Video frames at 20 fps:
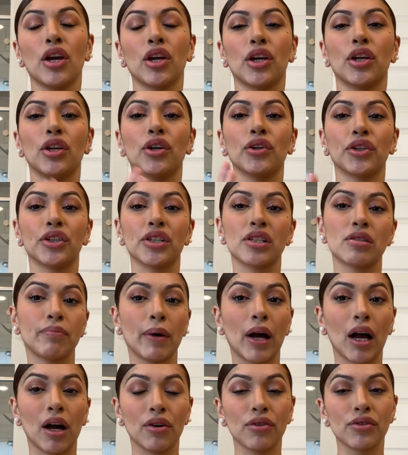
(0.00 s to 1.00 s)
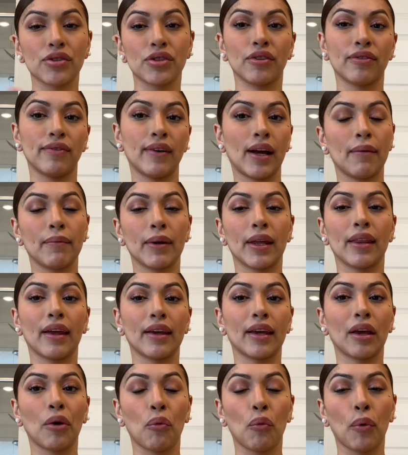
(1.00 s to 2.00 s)
you know, your spouse, your family, they
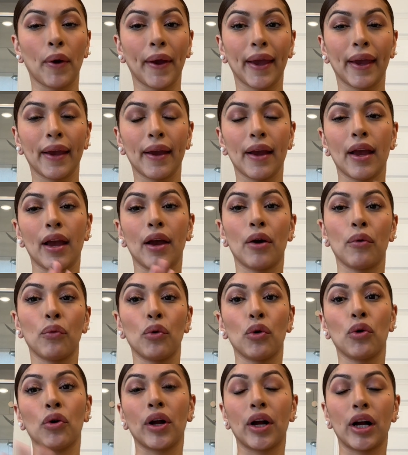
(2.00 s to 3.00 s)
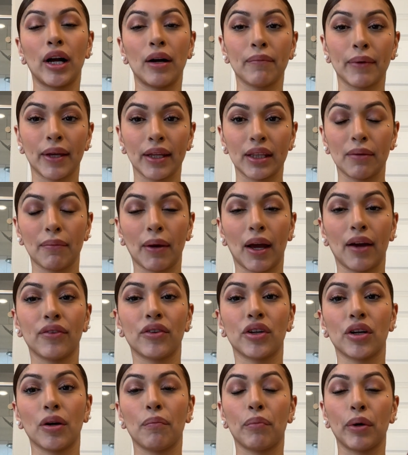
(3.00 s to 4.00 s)
can wait and we'll come get them after,